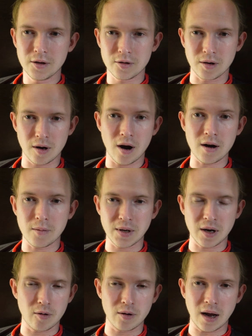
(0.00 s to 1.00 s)
So I got up
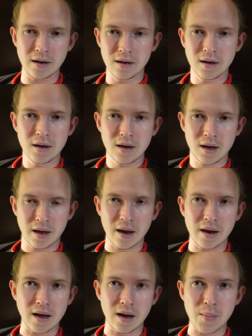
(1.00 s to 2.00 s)
there and I